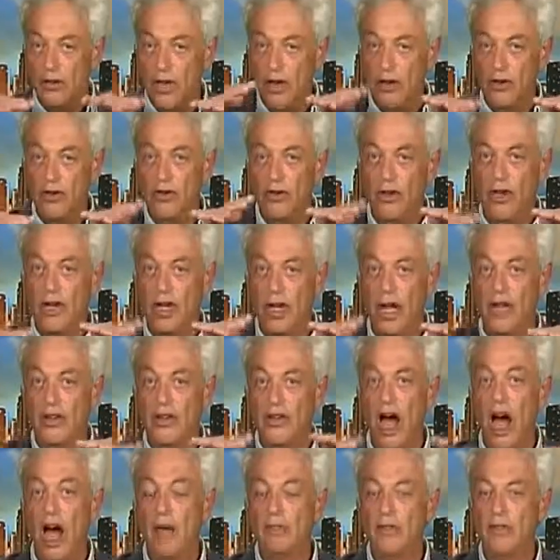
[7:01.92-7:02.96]
that are sitting on
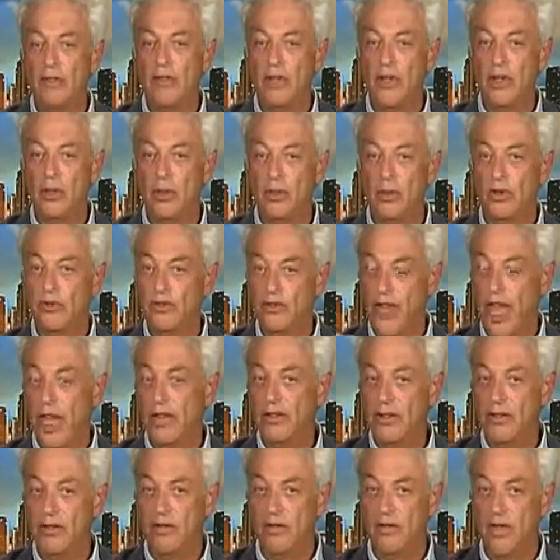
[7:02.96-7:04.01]
top of it,
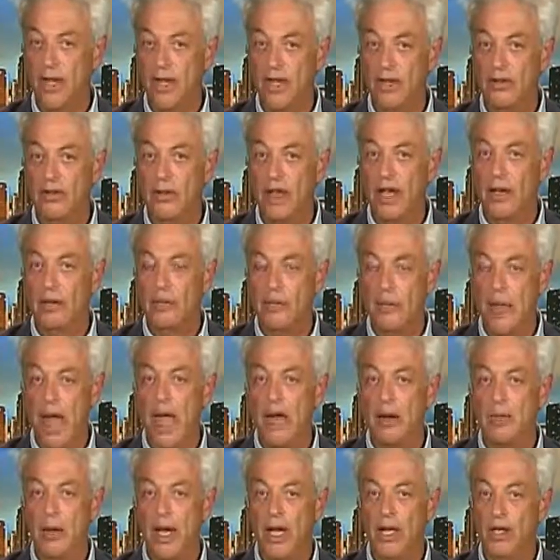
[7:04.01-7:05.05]
reflective things like
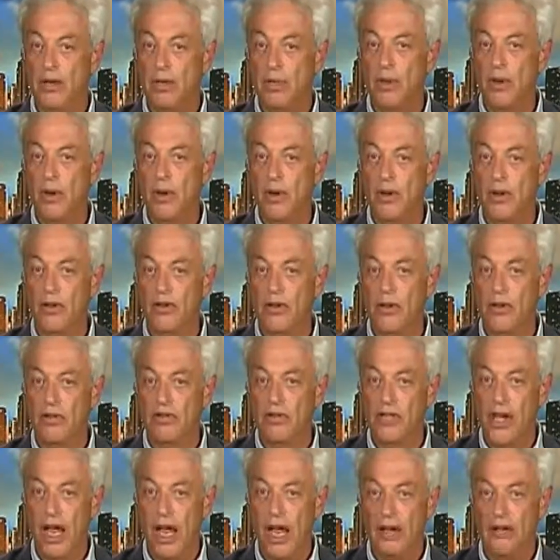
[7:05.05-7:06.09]
man-made components of
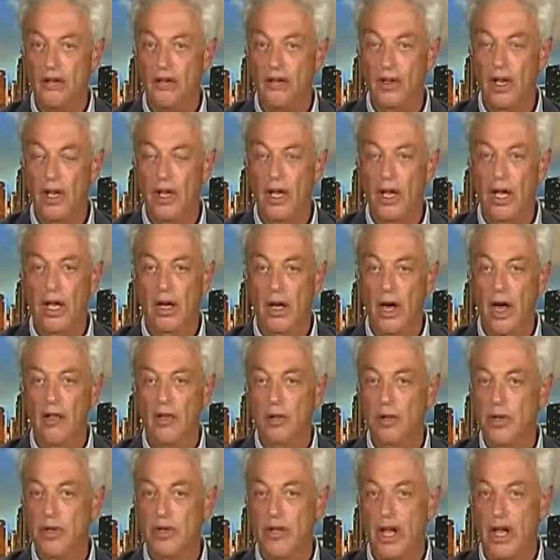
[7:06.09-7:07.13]
jets and other
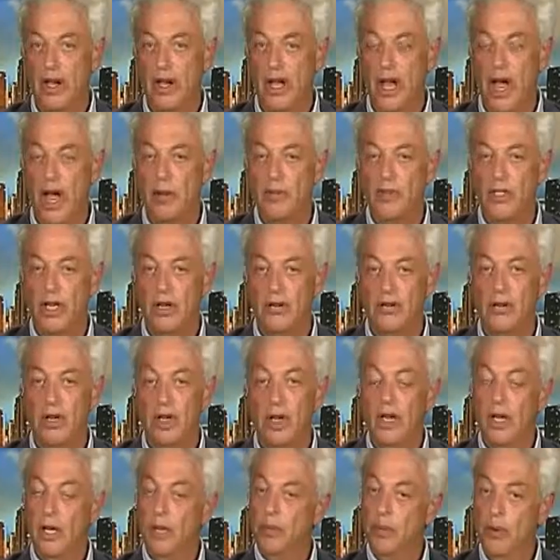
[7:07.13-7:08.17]
metallic objects,
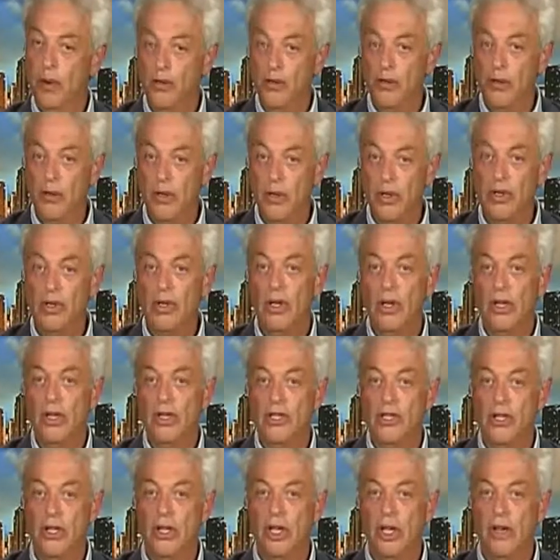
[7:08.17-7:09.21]
in principle,
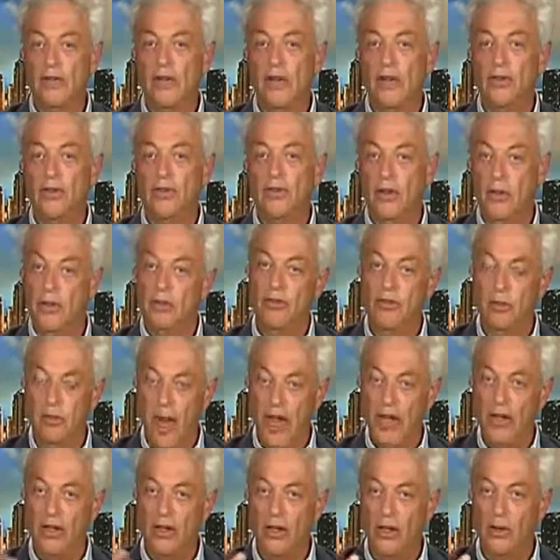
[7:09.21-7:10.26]
should give us some
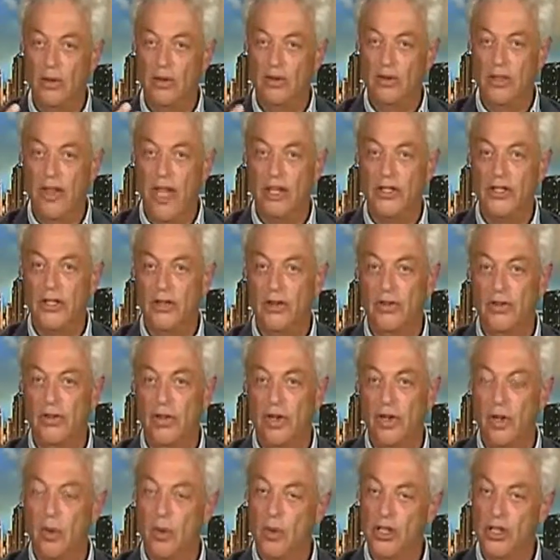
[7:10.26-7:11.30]
specular reflections
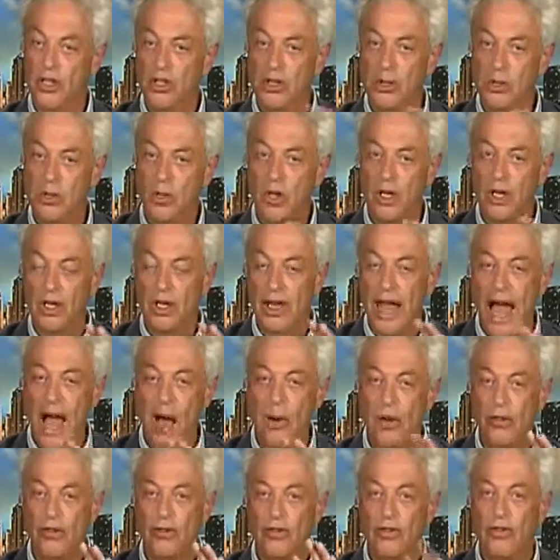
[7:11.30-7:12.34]
which would
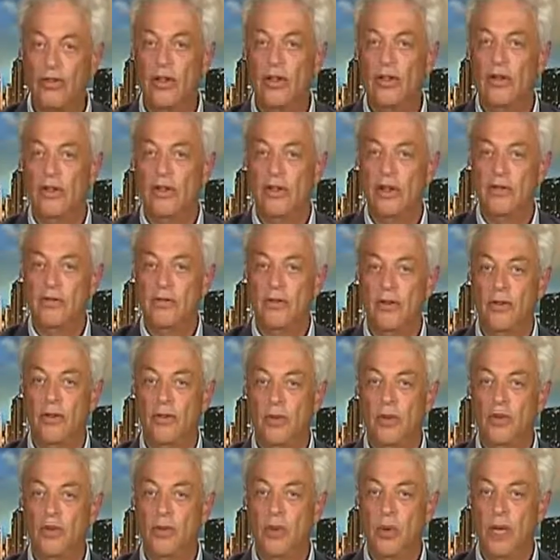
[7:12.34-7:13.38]
allow us to see the difference
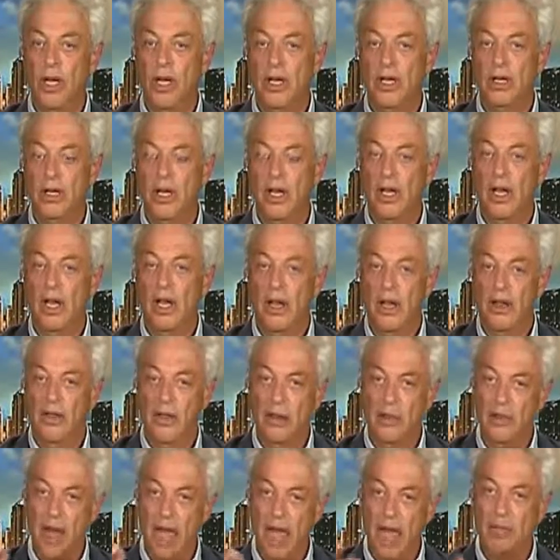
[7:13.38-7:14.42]
between
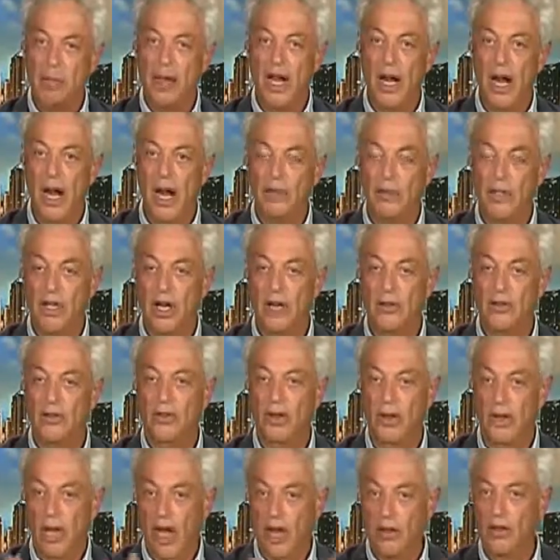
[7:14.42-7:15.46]
the man-made objects
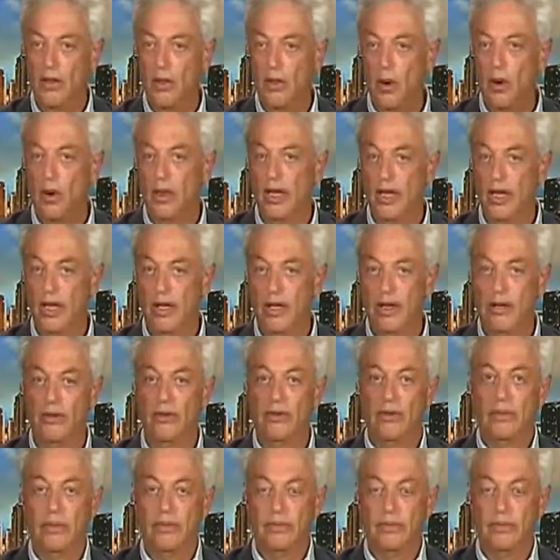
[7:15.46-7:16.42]
and the rolling hills.